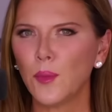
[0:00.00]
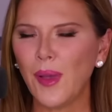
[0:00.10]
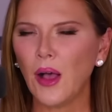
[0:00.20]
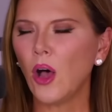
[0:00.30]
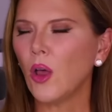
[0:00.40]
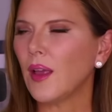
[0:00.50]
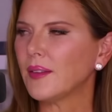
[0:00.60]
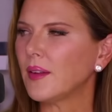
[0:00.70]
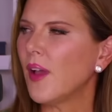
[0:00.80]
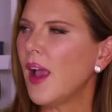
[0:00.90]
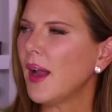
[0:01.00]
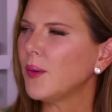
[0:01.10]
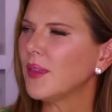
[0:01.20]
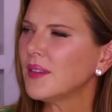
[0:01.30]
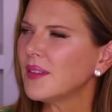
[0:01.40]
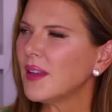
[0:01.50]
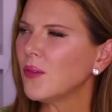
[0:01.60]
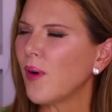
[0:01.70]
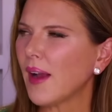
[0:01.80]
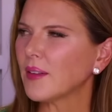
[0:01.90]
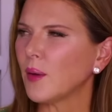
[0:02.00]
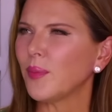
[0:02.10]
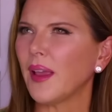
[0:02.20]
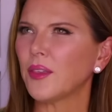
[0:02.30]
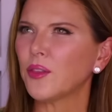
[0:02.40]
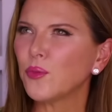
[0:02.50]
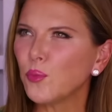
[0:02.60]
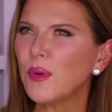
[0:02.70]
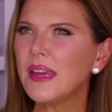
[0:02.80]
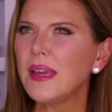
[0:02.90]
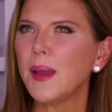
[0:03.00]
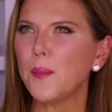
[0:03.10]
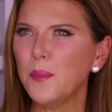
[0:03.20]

the bell, all that stuff. Anyway, this thing racked up 3